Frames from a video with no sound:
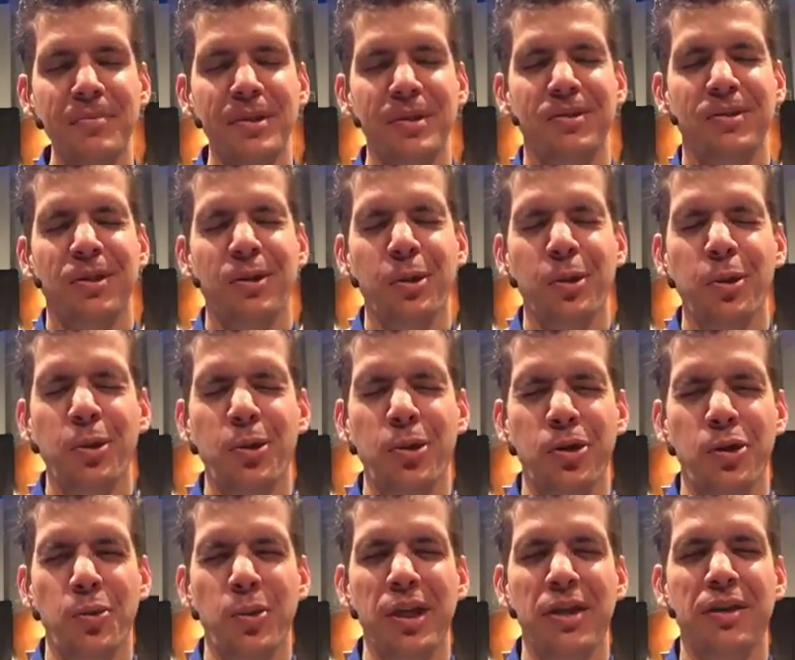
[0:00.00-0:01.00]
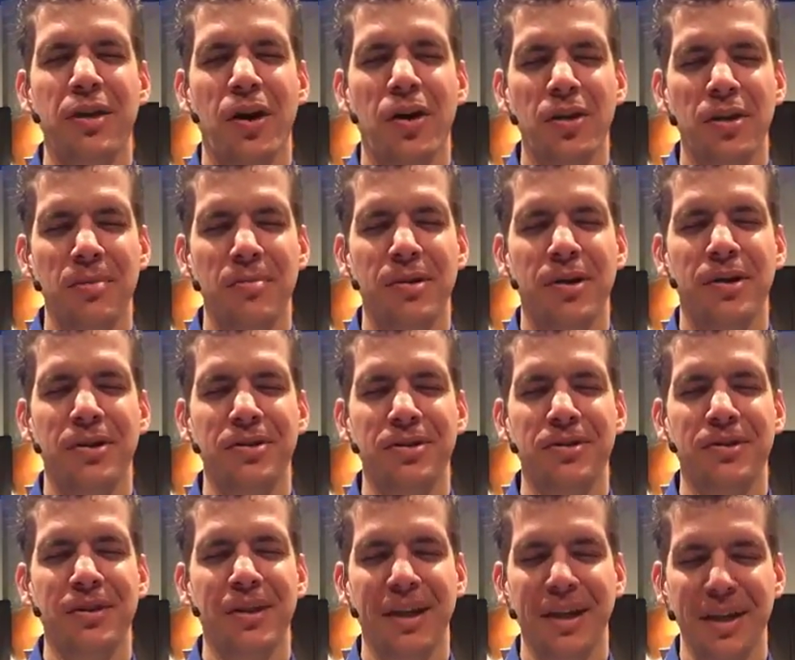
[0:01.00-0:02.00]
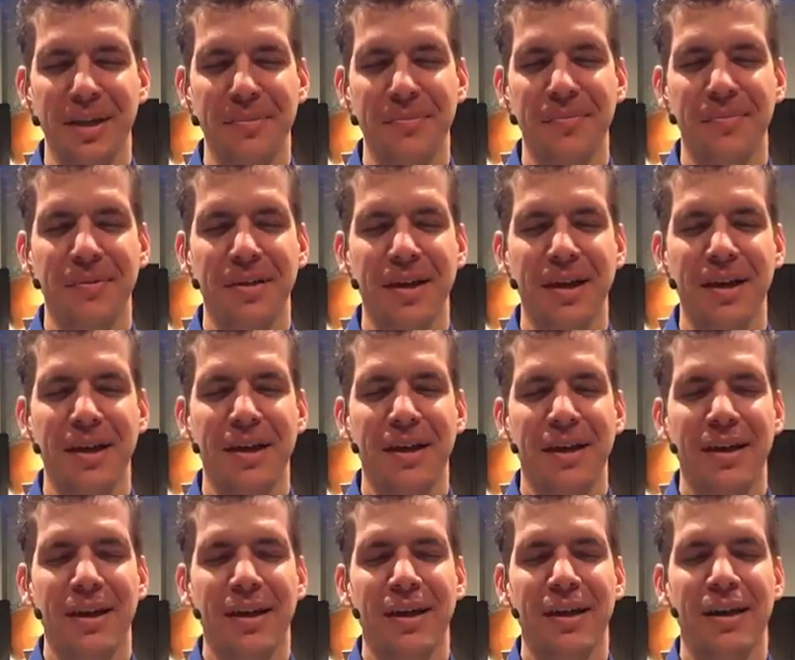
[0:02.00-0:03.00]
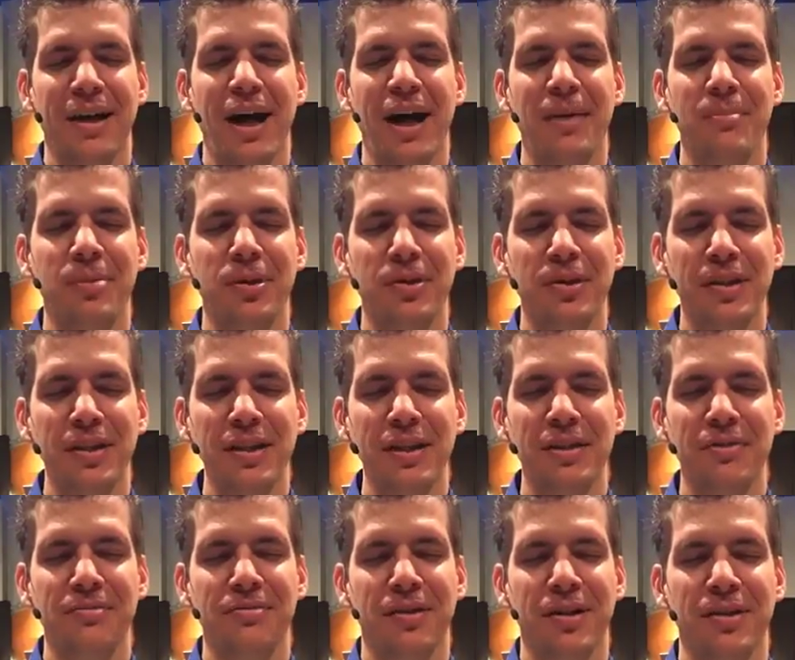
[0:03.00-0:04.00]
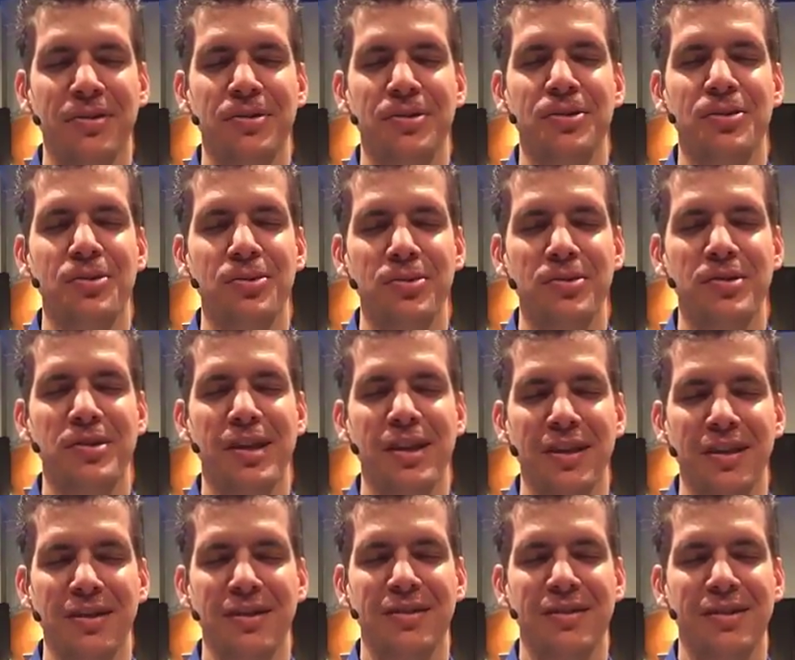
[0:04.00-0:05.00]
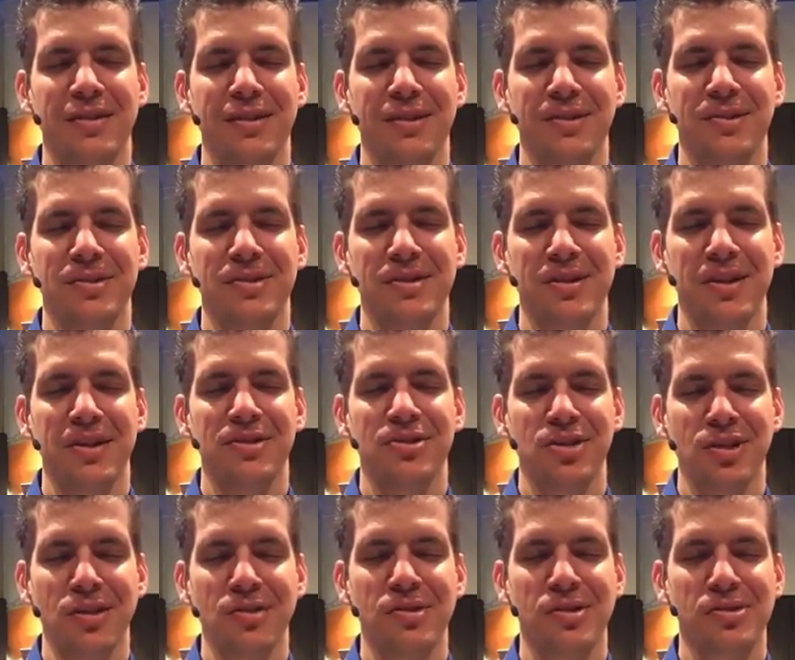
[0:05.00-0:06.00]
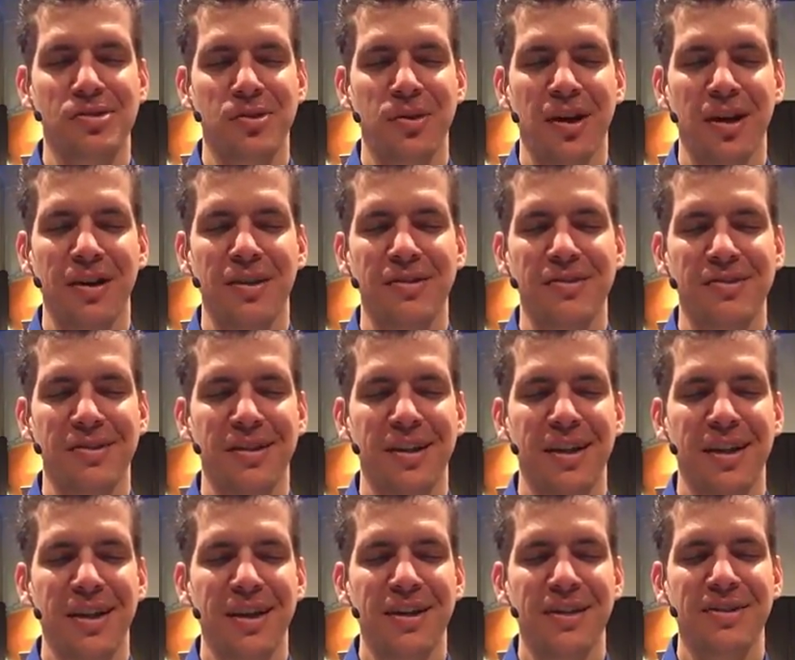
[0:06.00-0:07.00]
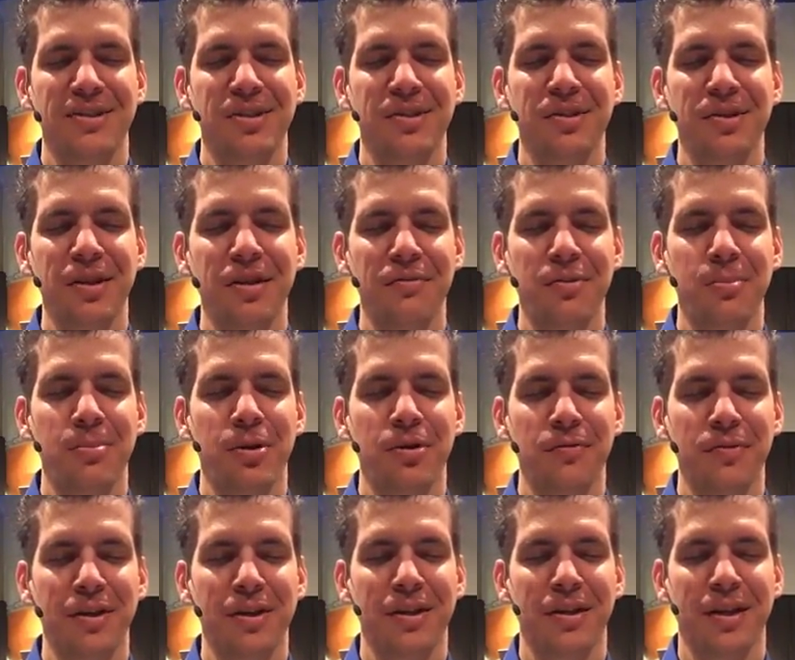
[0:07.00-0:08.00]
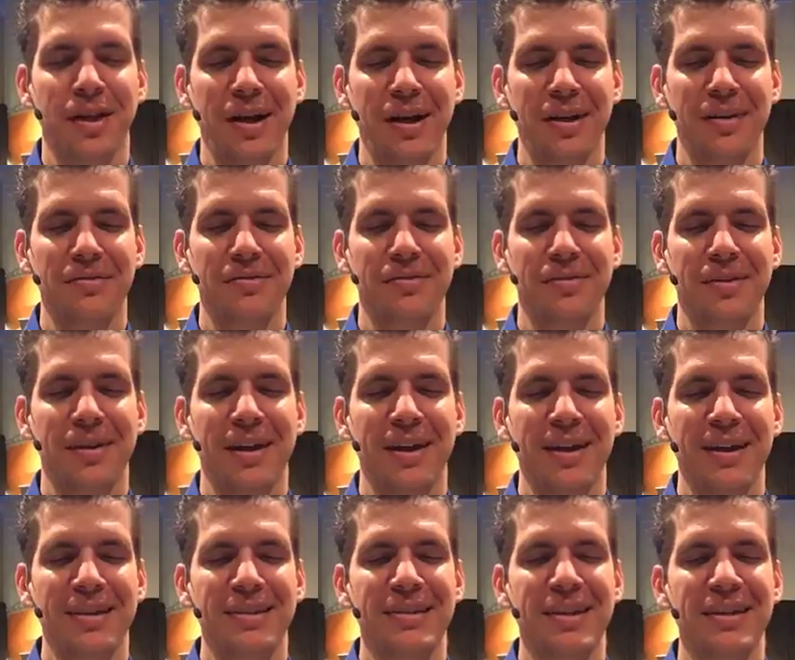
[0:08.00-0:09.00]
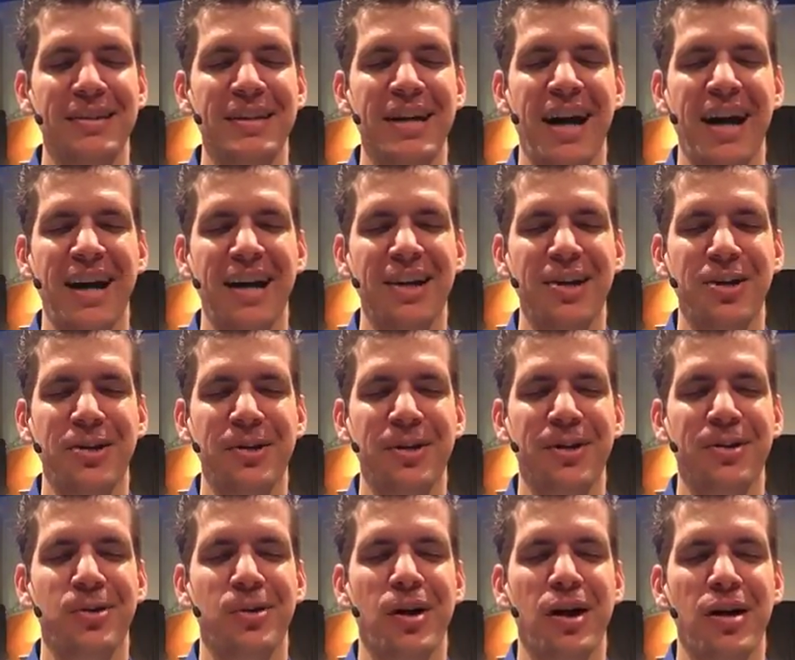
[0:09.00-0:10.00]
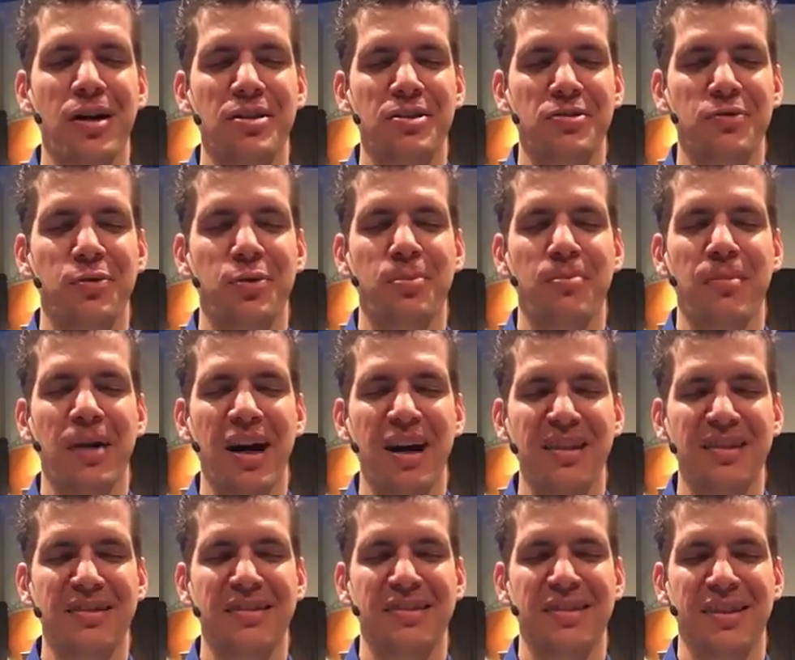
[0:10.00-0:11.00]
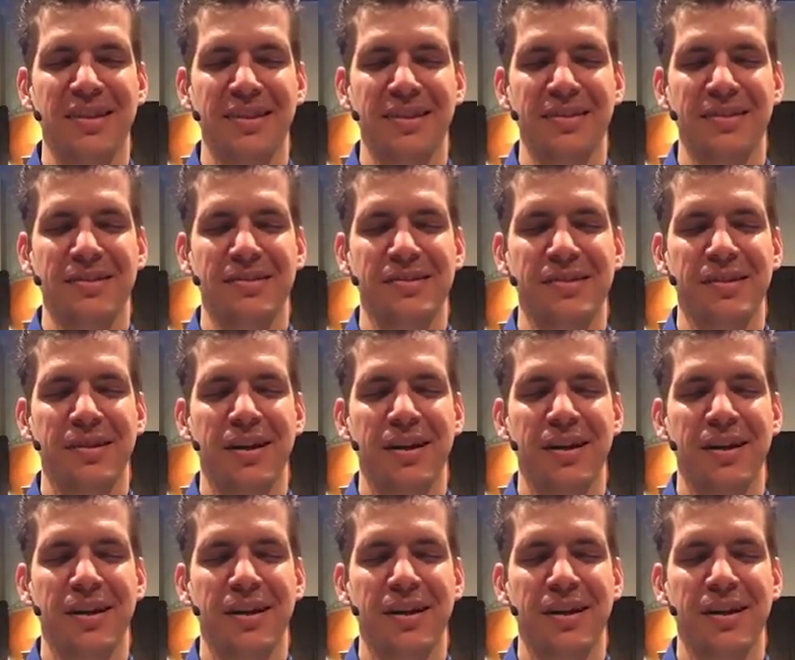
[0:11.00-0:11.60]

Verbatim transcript: the Lord, we call upon your name. And I believe, Father, you sent your Son, Jesus Christ, to live a perfect life, to die on the cross for my sins.